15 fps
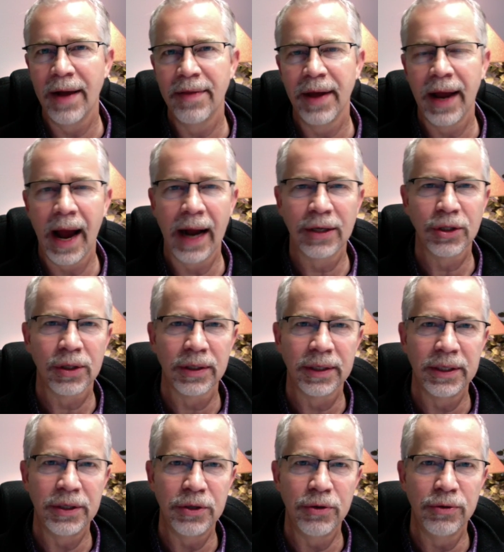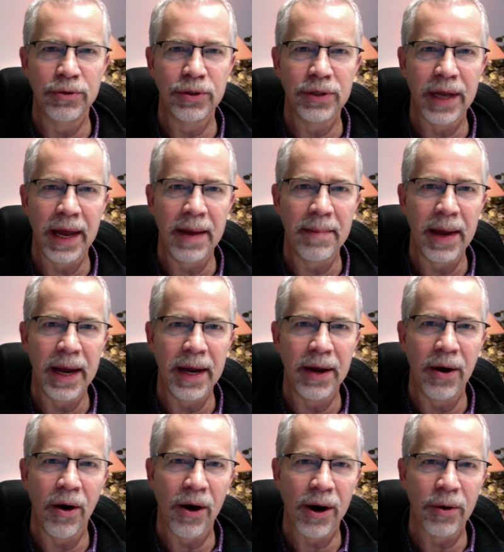they actually used
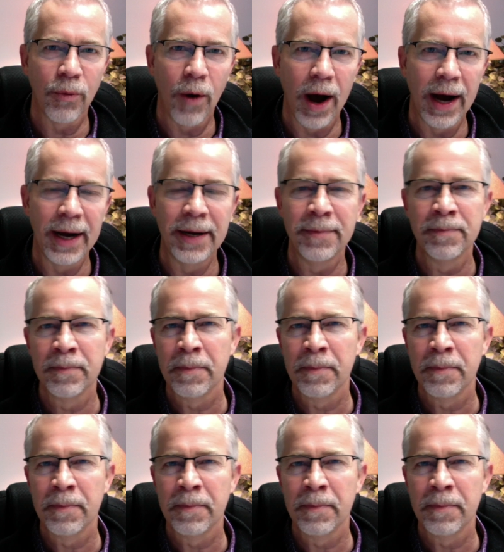M-A-R-Y.